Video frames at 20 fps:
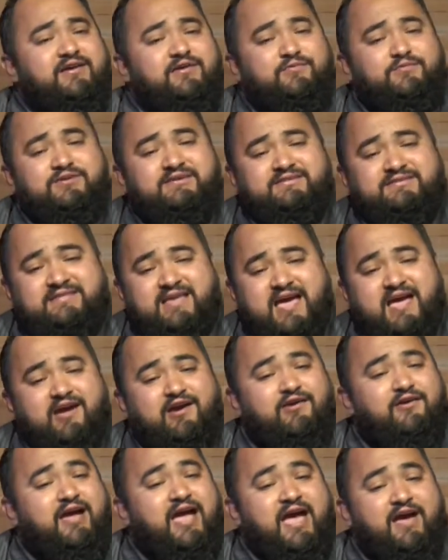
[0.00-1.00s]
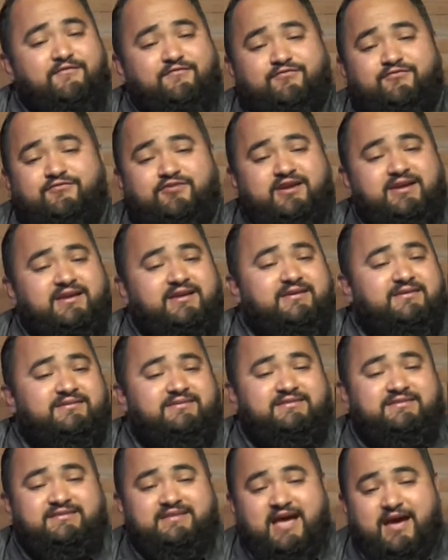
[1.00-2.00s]
was there every
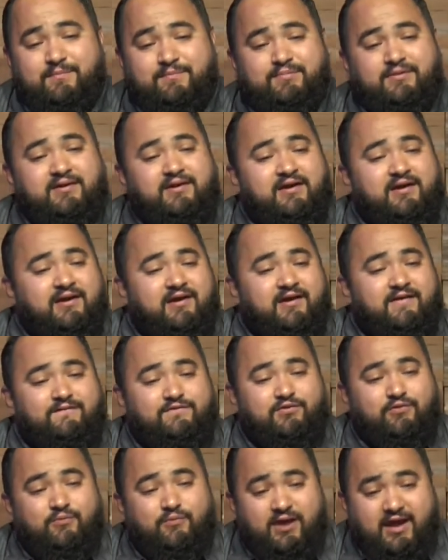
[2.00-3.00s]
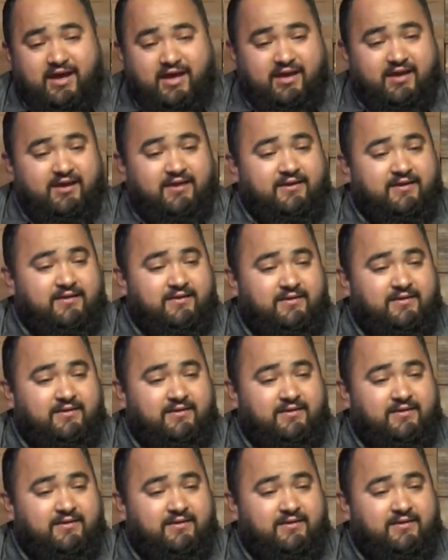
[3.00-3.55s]
step of the way.